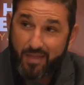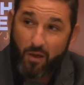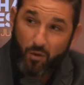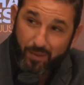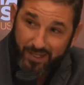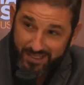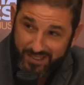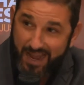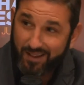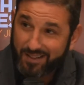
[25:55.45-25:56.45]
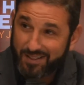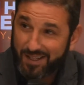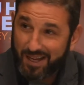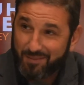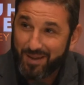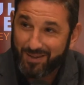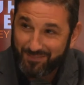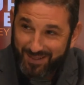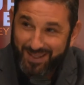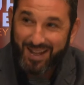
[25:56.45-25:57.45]
And that would be Dallas
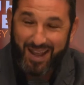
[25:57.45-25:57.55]
Lehman.